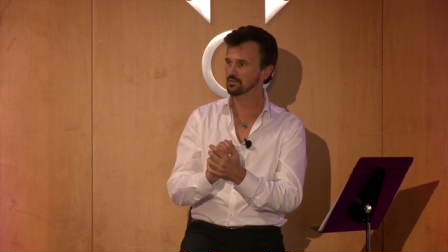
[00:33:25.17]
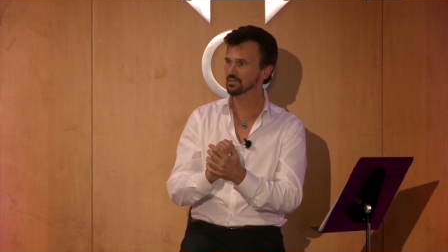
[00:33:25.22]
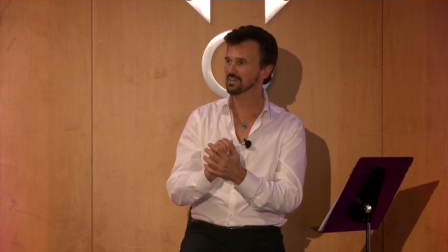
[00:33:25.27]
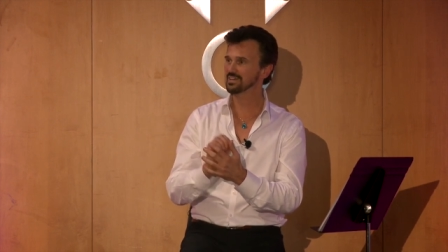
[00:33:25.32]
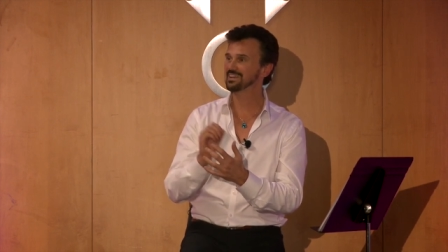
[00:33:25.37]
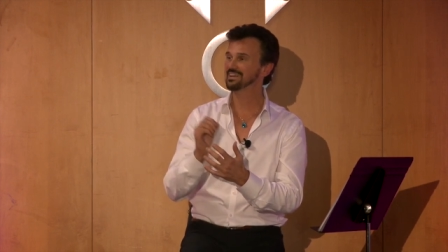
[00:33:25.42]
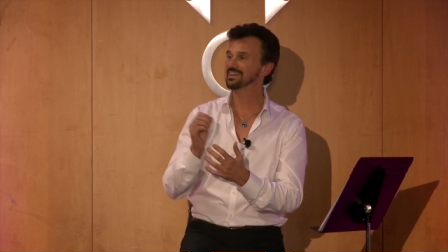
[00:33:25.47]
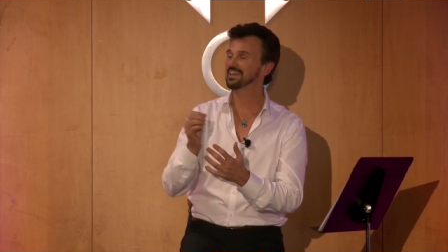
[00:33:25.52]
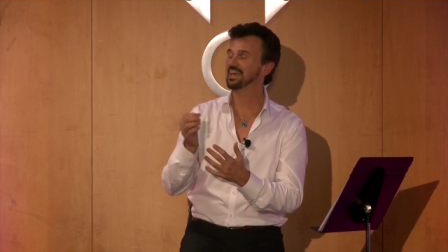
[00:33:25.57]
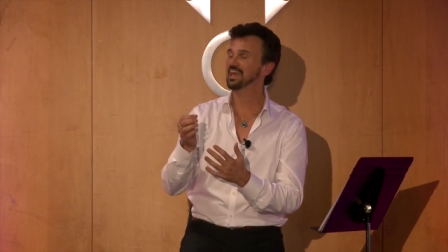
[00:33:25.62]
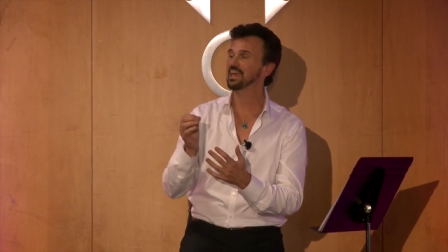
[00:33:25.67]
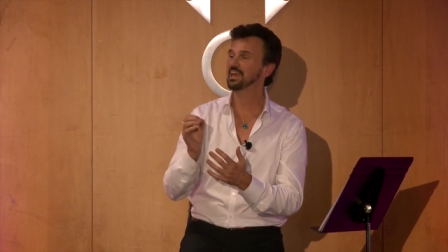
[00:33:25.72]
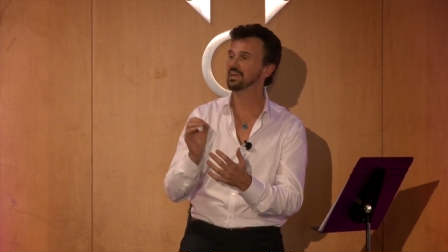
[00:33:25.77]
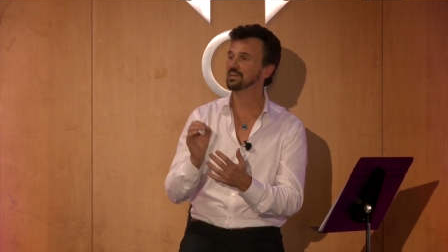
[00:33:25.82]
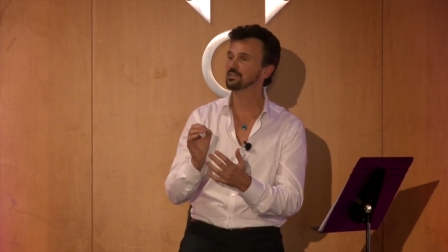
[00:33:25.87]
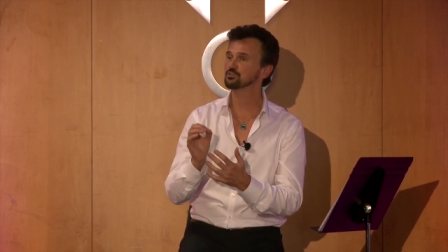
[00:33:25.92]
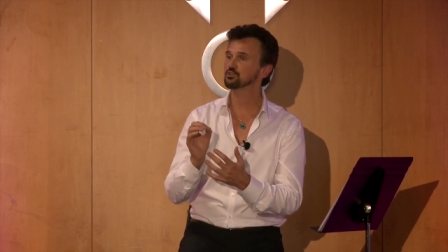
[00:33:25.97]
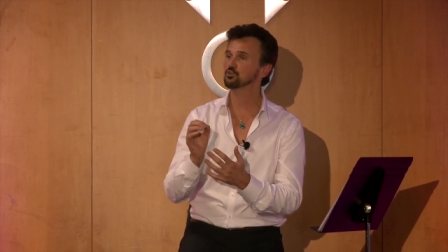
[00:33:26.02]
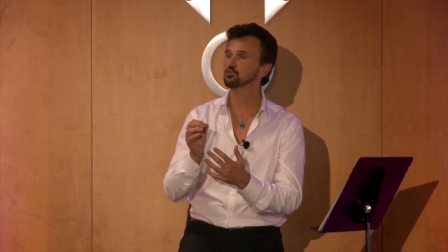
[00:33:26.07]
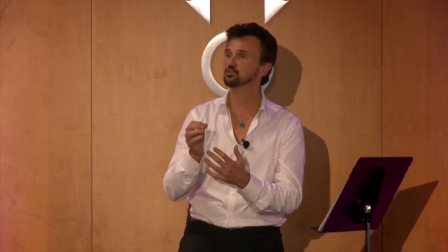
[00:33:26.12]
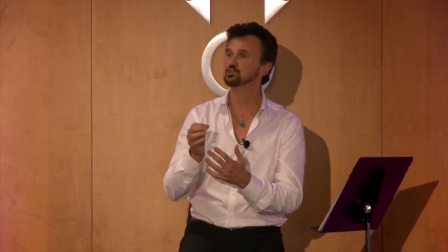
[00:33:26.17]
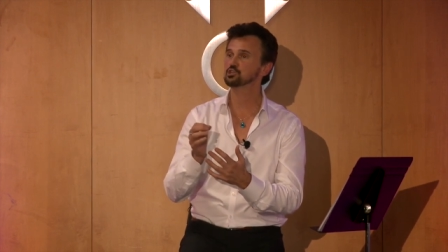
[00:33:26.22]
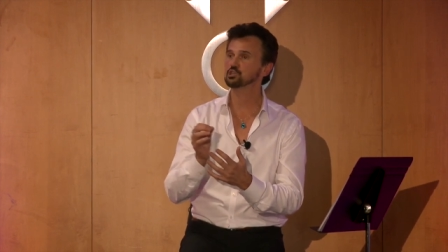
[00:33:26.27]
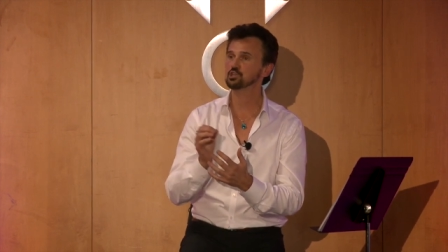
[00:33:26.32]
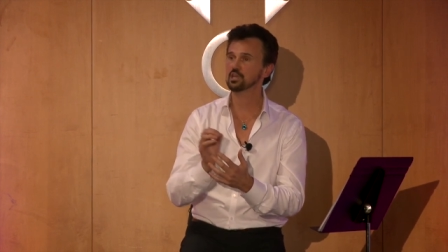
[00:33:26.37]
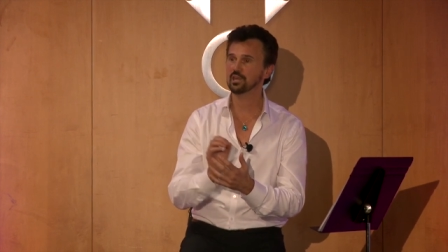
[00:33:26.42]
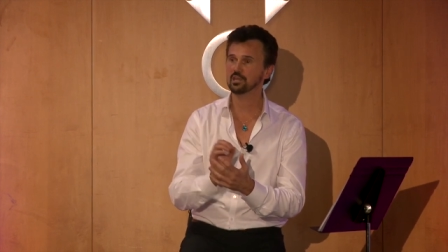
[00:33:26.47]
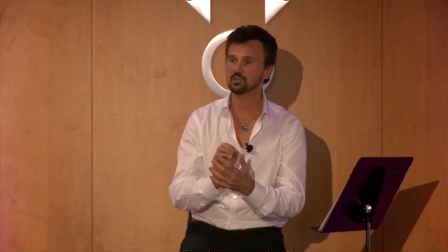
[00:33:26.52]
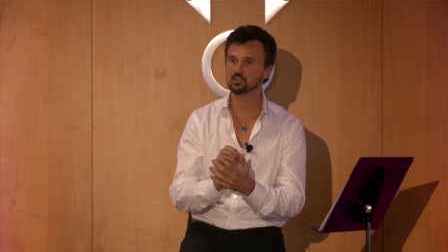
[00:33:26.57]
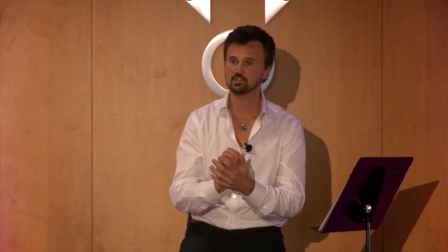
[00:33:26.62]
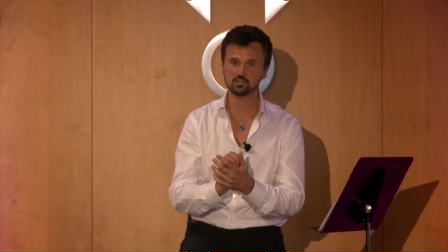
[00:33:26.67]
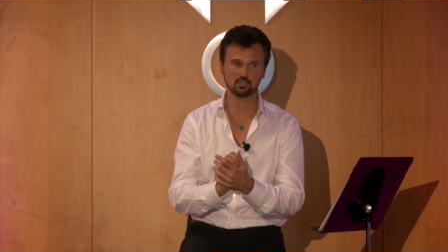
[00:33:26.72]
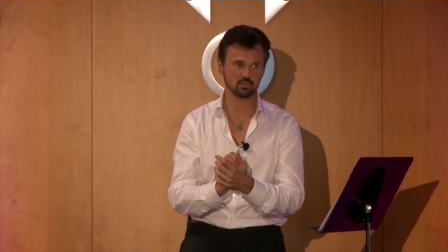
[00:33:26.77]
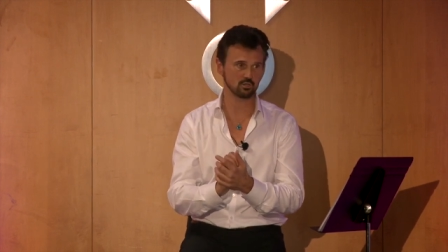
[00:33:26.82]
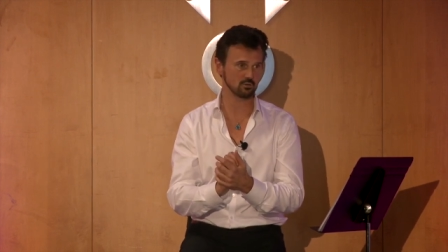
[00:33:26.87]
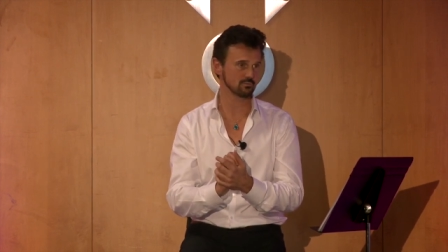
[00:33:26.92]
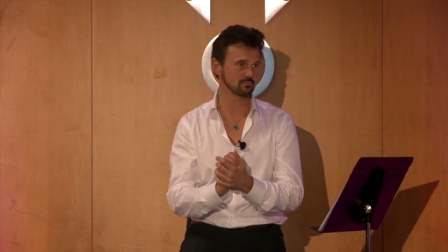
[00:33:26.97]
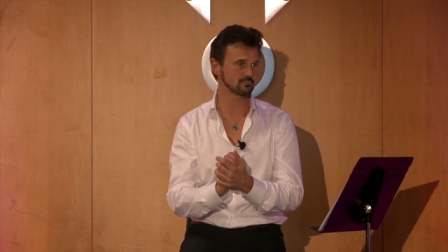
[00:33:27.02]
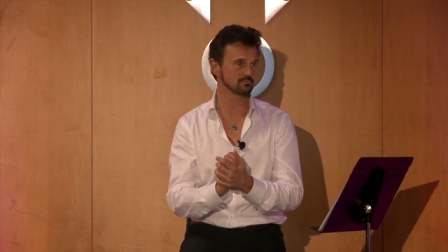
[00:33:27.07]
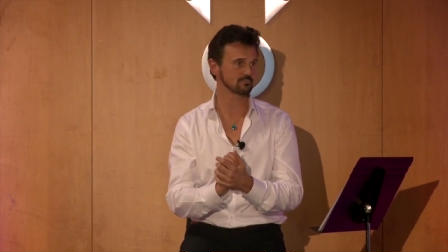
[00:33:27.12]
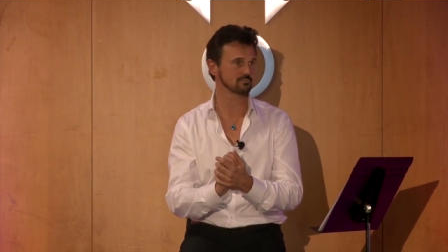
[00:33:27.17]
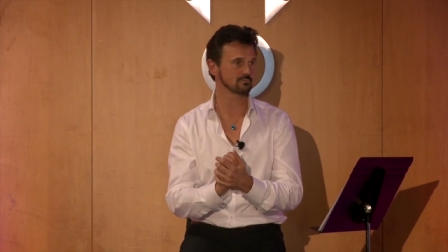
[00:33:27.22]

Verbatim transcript: can enhance or change you